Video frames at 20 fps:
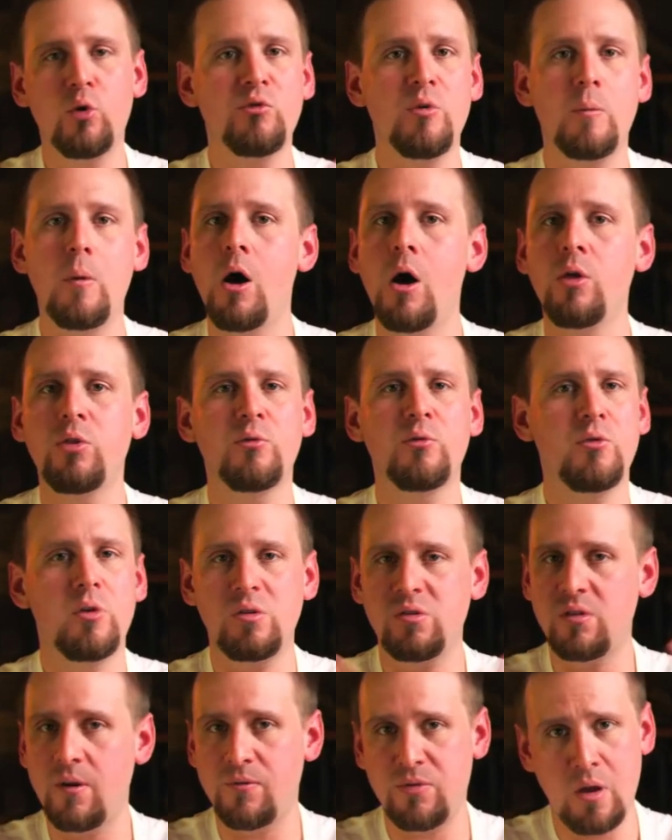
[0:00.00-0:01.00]
from all the free
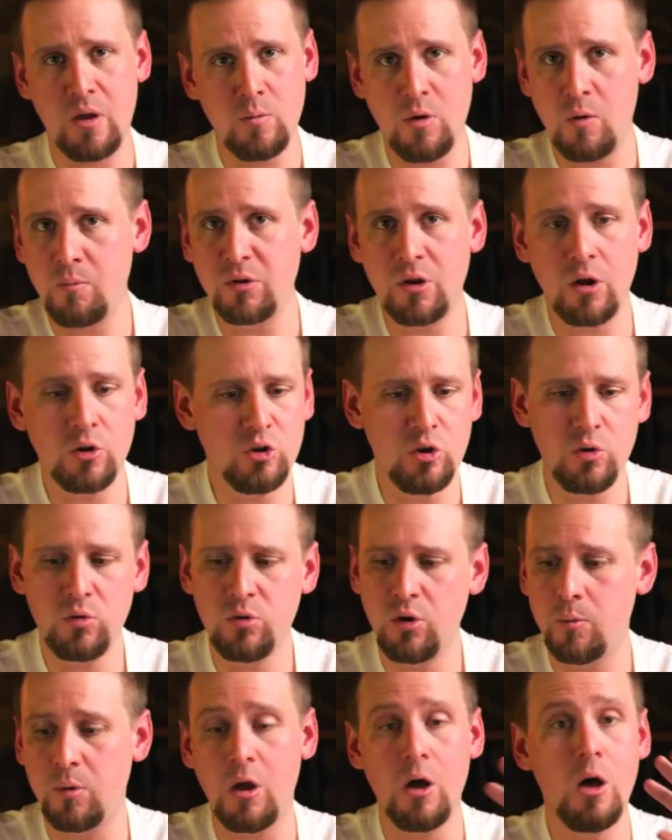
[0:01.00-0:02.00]
stuff that I'm gonna put on
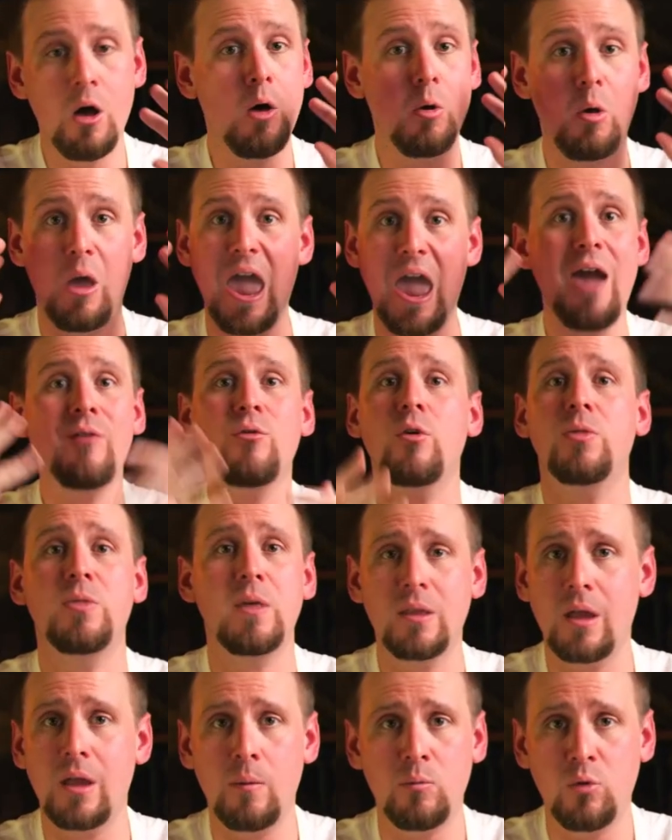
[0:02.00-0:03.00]
YouTube and all
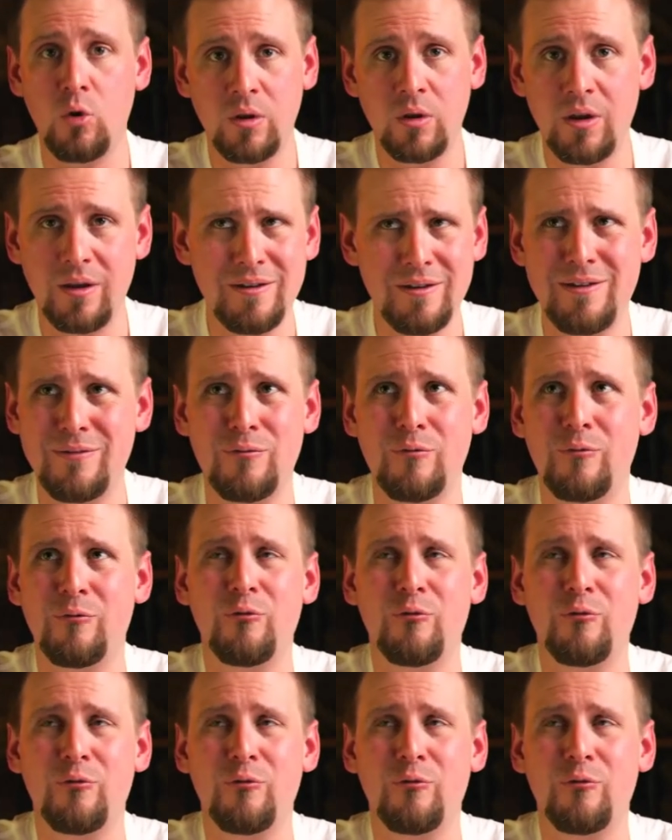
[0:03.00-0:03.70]
everything that I'm doing.